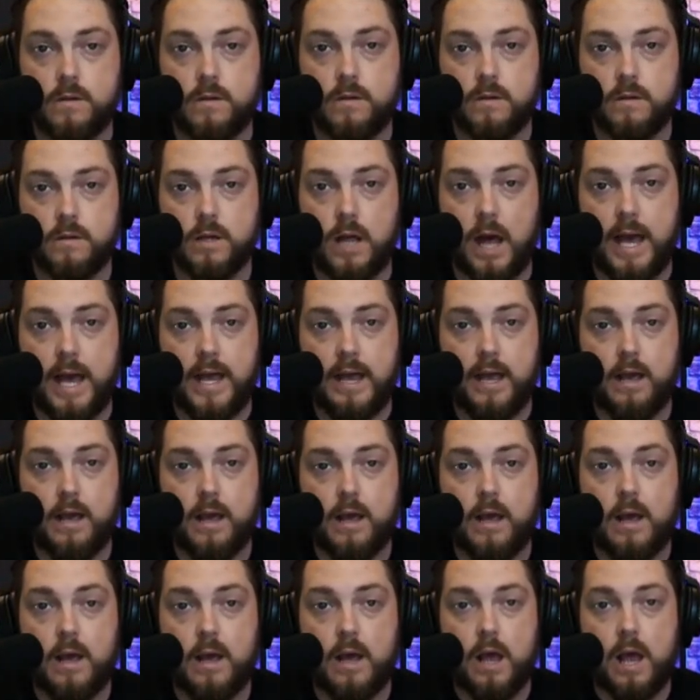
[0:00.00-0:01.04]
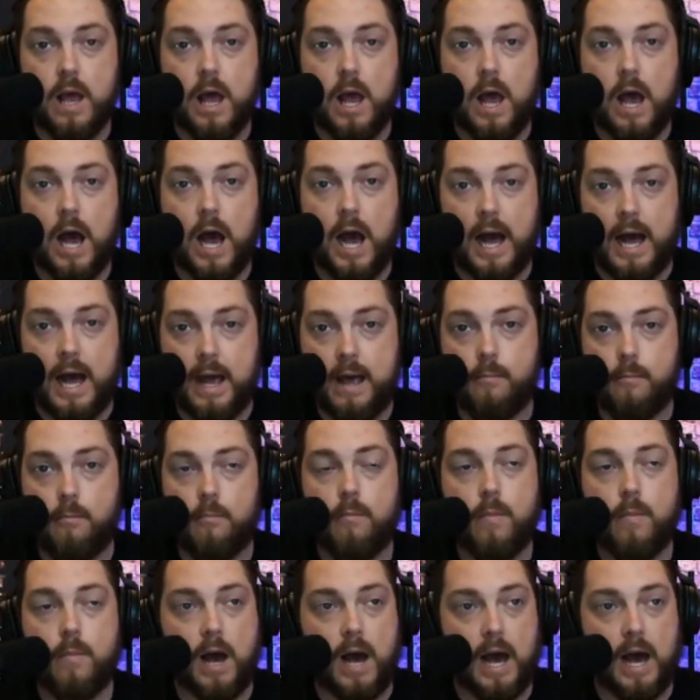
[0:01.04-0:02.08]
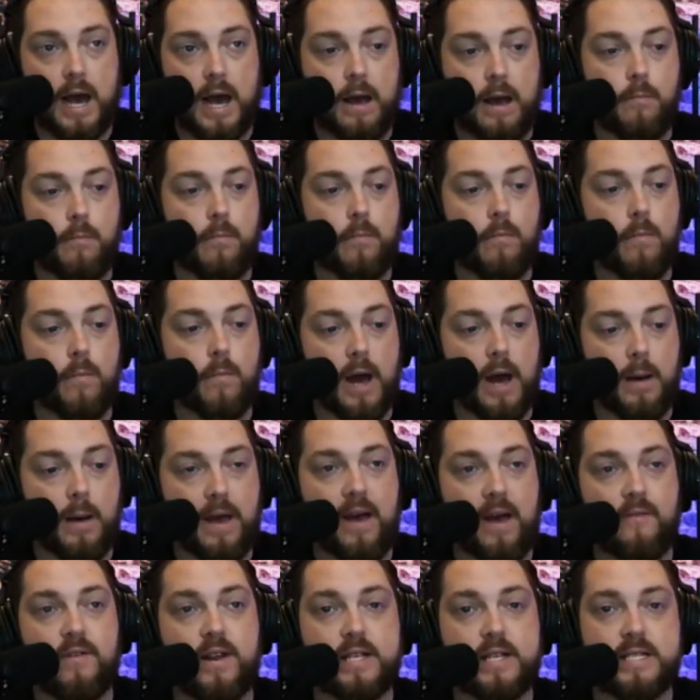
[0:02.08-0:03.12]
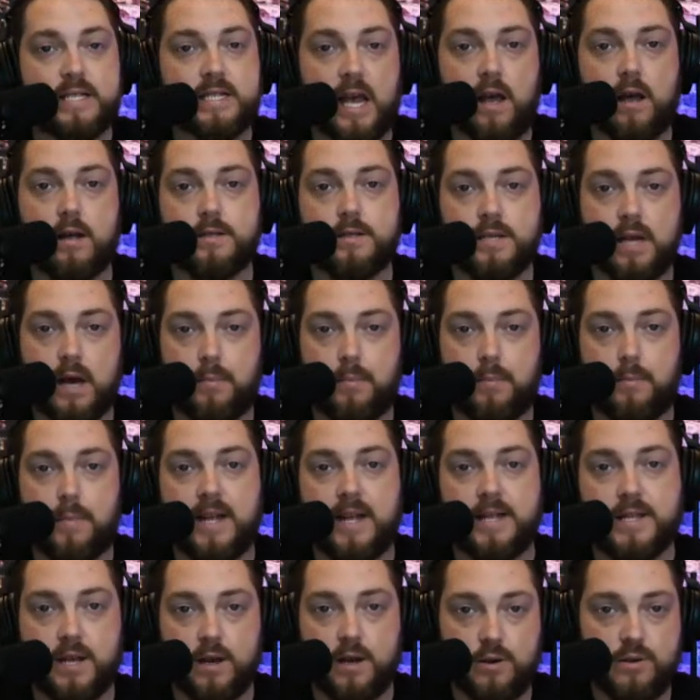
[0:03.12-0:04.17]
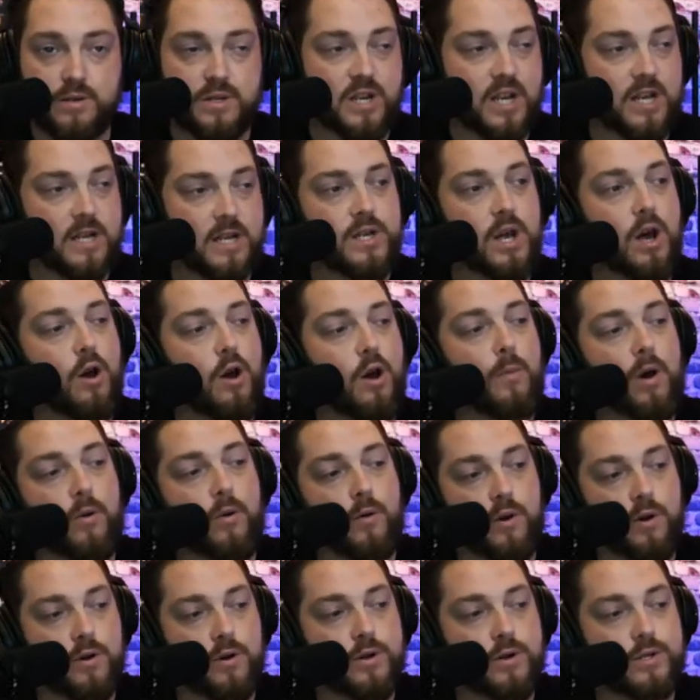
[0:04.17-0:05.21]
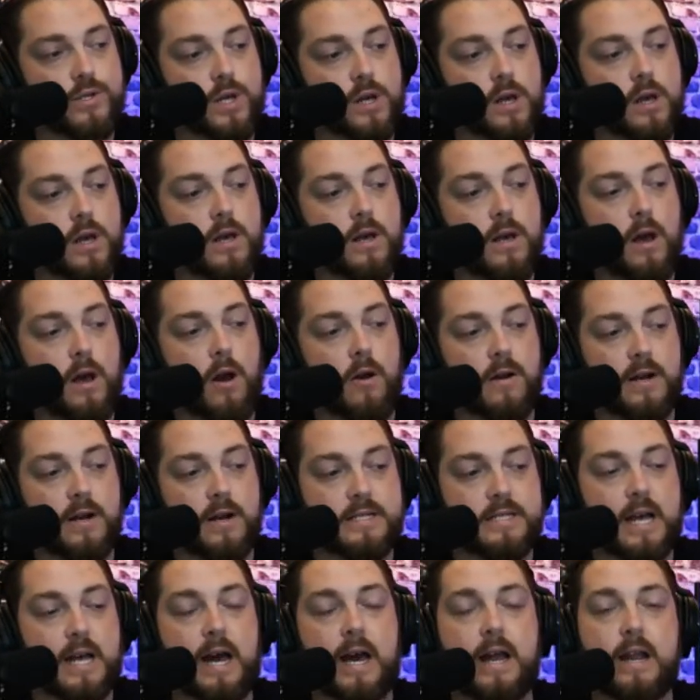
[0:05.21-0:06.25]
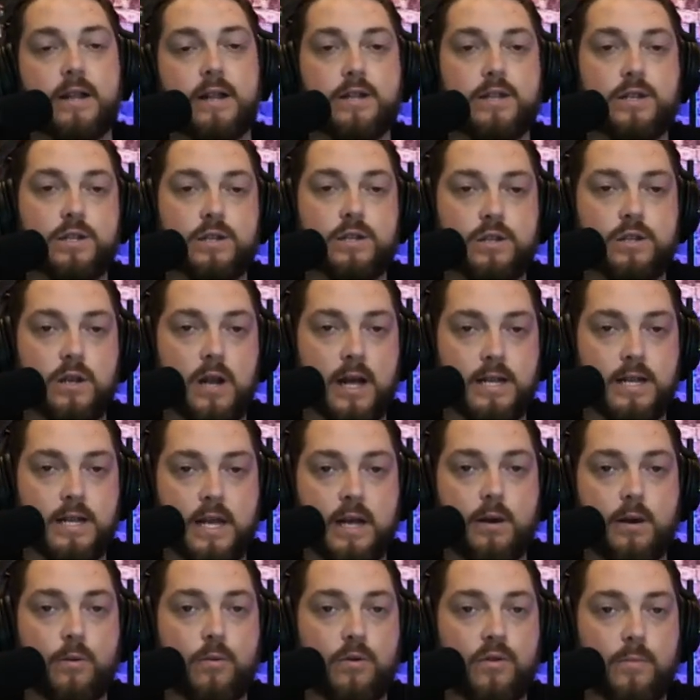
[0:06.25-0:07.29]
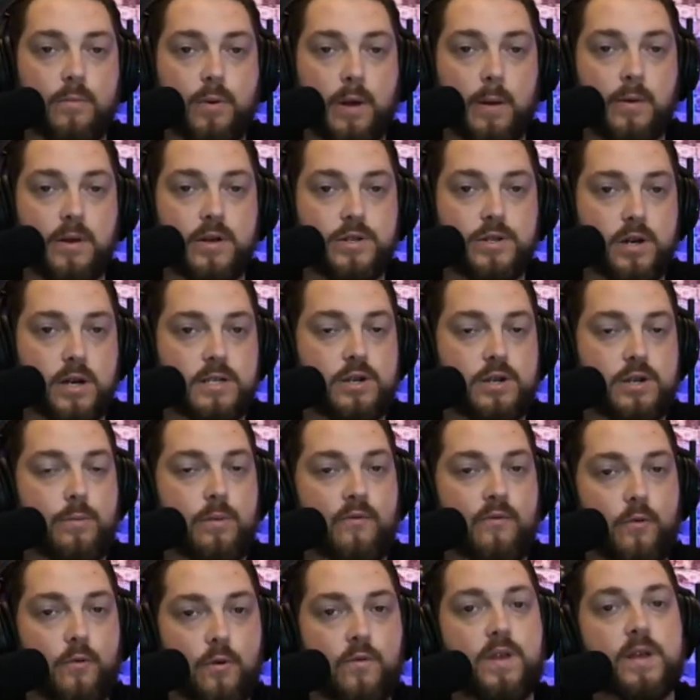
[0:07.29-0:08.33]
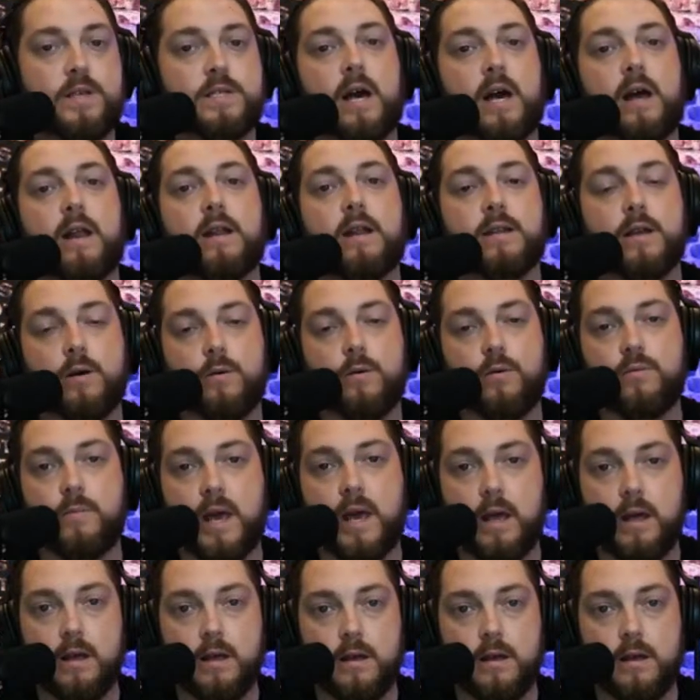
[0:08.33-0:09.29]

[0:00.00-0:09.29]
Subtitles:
Like, I'm having to stay on top of my toes because homeowners are going to sign a deal with a public adjuster before they sign a deal with me.